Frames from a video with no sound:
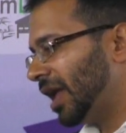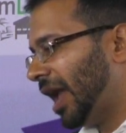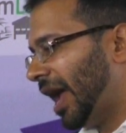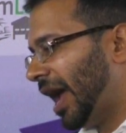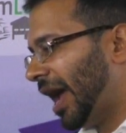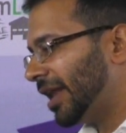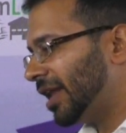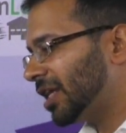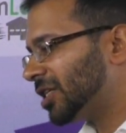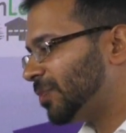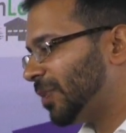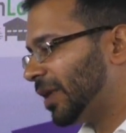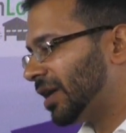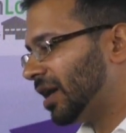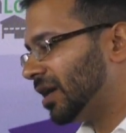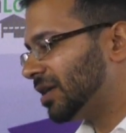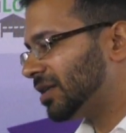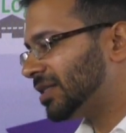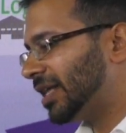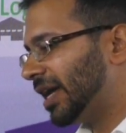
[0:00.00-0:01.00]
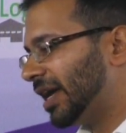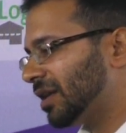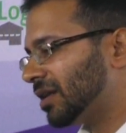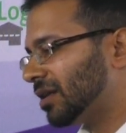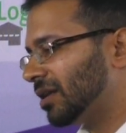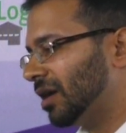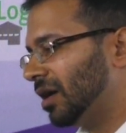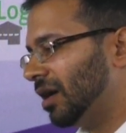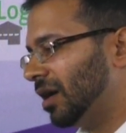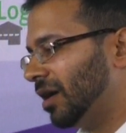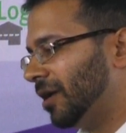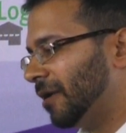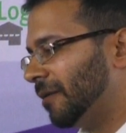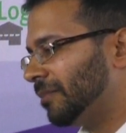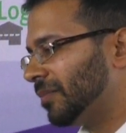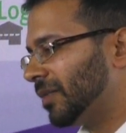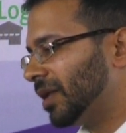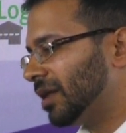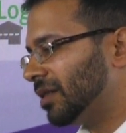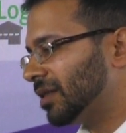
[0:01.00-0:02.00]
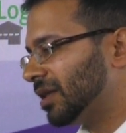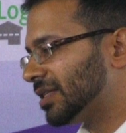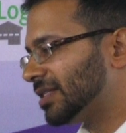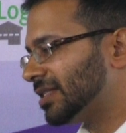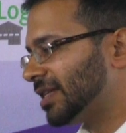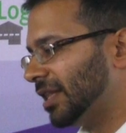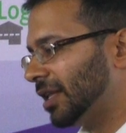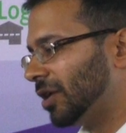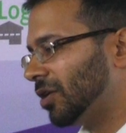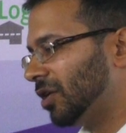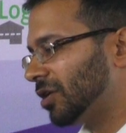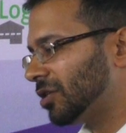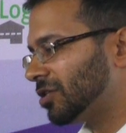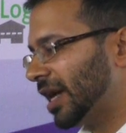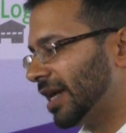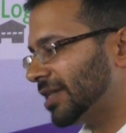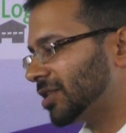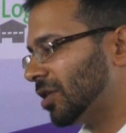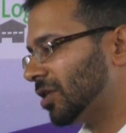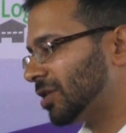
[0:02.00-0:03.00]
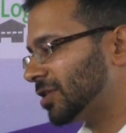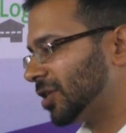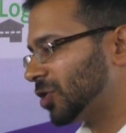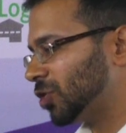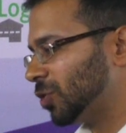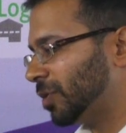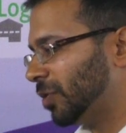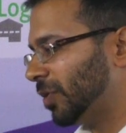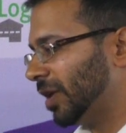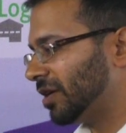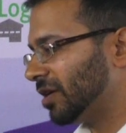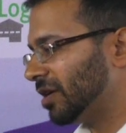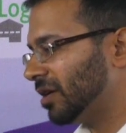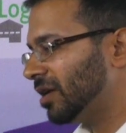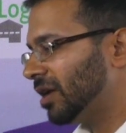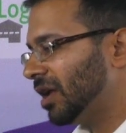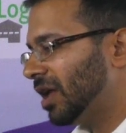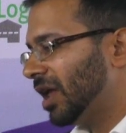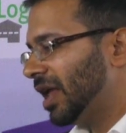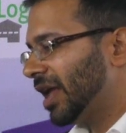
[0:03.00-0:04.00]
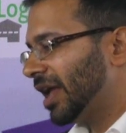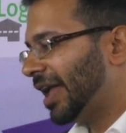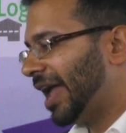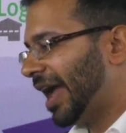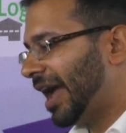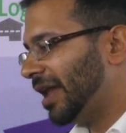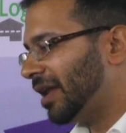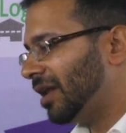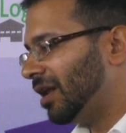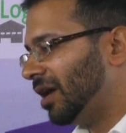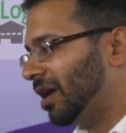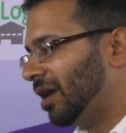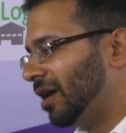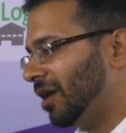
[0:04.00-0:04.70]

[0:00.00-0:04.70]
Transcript: And it's because that the silicon trisiloxy superwetter can,